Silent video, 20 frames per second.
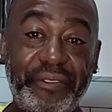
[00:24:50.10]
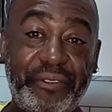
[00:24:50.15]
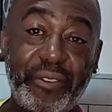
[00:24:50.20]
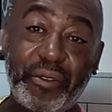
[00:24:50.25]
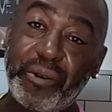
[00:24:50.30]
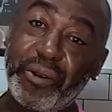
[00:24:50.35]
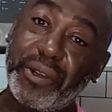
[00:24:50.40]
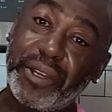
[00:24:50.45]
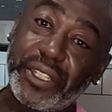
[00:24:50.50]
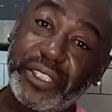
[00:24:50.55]

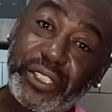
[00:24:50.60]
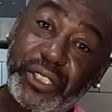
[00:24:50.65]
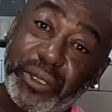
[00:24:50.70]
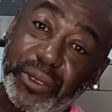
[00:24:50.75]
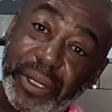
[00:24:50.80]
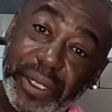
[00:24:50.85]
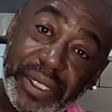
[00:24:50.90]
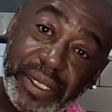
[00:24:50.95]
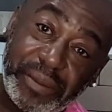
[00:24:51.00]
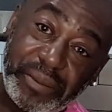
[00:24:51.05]
for
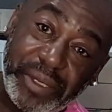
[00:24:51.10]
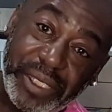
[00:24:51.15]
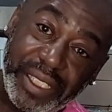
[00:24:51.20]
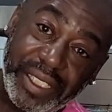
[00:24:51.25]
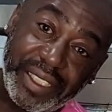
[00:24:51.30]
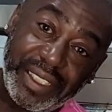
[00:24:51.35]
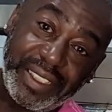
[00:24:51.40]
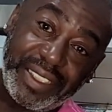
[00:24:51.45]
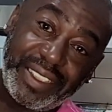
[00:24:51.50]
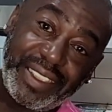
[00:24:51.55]
joining
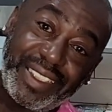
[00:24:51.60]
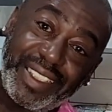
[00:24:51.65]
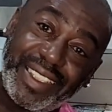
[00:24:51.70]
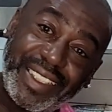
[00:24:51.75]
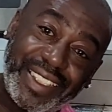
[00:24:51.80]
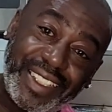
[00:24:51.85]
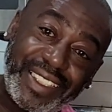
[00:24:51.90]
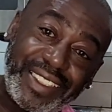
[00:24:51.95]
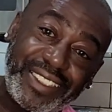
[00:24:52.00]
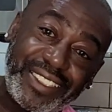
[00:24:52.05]
me
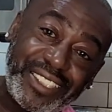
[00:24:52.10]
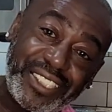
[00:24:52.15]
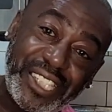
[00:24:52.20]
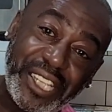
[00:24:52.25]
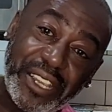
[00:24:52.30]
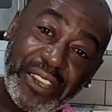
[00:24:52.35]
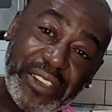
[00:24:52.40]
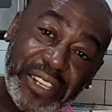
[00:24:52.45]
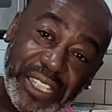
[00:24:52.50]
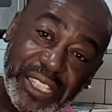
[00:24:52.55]
at
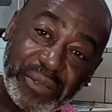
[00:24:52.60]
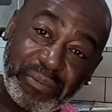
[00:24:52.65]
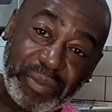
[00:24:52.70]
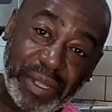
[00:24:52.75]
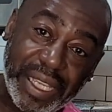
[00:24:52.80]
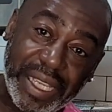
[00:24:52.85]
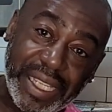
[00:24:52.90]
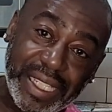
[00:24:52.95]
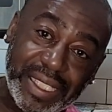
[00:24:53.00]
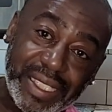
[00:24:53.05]
Terry's
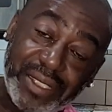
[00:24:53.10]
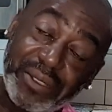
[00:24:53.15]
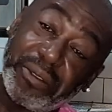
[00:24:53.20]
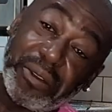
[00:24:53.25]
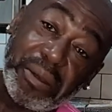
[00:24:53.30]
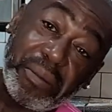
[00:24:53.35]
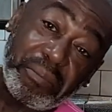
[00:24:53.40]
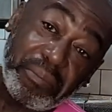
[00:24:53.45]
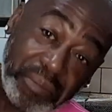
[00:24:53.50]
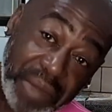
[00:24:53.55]
place
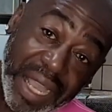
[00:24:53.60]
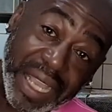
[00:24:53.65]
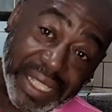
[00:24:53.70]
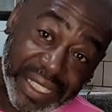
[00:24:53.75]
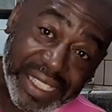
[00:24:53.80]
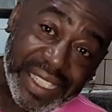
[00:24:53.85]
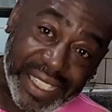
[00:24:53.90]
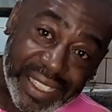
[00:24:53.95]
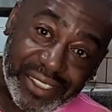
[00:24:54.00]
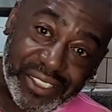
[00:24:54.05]
or my
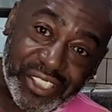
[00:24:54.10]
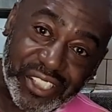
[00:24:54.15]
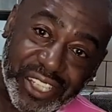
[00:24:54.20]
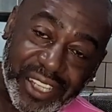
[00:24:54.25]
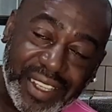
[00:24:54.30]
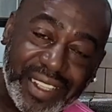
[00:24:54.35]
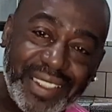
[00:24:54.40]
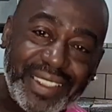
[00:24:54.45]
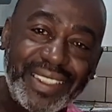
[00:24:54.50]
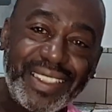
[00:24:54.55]

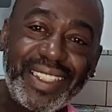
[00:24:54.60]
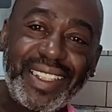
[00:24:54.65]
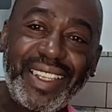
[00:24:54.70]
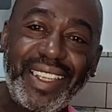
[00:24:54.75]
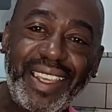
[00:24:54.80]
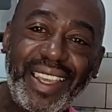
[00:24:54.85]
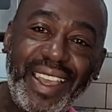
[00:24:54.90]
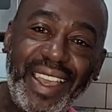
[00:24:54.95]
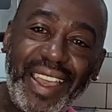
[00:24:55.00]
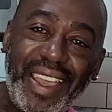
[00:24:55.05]
kitchen.
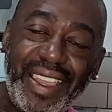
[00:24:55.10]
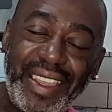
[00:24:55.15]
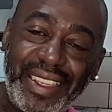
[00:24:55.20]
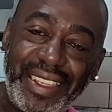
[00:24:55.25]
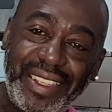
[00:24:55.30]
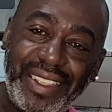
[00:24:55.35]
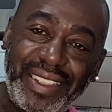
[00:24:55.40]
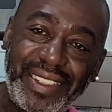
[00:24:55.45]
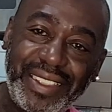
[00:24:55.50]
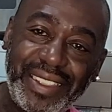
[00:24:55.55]

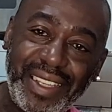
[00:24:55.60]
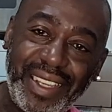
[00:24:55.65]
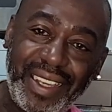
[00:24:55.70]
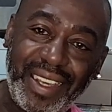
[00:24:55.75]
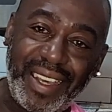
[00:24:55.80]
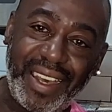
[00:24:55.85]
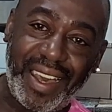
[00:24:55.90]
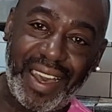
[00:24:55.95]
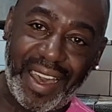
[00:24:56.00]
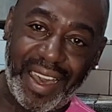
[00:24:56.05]
And
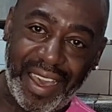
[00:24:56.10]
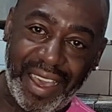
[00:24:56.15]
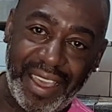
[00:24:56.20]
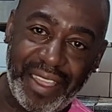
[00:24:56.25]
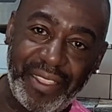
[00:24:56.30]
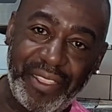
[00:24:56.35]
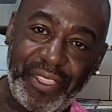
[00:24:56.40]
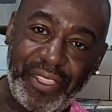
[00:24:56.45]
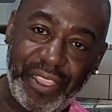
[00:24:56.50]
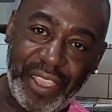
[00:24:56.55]
I
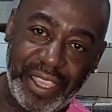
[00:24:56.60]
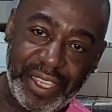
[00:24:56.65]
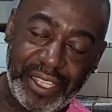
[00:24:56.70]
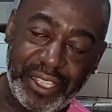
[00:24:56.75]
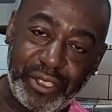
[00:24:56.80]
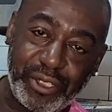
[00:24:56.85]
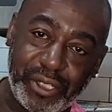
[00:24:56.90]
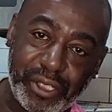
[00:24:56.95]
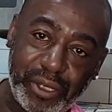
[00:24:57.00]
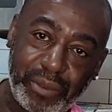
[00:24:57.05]
thank
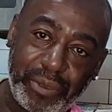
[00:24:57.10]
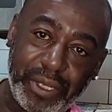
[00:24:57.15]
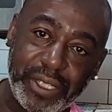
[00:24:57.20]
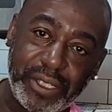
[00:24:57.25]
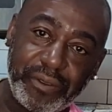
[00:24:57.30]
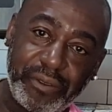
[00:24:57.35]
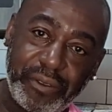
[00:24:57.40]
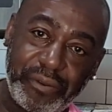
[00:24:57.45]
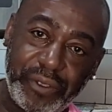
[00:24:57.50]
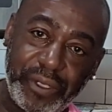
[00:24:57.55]
you so much
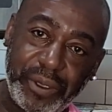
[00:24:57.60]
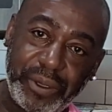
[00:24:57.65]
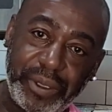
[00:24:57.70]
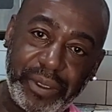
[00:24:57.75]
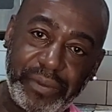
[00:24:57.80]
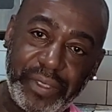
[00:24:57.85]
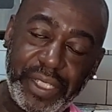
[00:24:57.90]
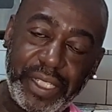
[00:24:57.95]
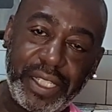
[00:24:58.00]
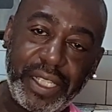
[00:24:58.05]
for viewing the
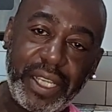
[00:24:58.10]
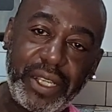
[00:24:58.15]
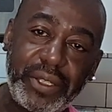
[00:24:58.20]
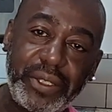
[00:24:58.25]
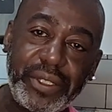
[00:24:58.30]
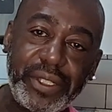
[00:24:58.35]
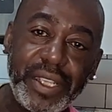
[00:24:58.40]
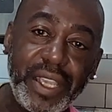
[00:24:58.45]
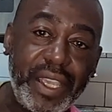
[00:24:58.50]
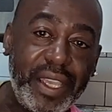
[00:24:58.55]

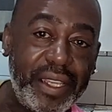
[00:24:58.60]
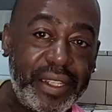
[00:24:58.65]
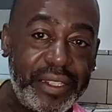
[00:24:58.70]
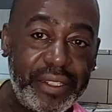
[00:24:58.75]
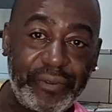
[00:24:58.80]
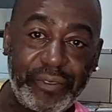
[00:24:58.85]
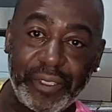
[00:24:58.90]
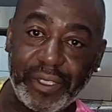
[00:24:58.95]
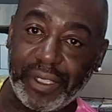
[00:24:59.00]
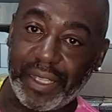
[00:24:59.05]
videos. And
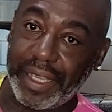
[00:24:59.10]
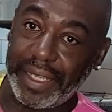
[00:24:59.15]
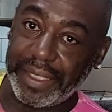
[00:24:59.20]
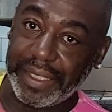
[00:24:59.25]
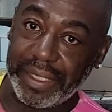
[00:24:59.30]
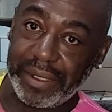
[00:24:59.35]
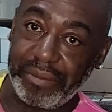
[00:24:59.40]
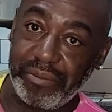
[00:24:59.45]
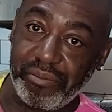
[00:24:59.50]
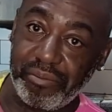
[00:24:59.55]
if you like
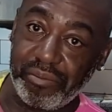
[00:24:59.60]
them,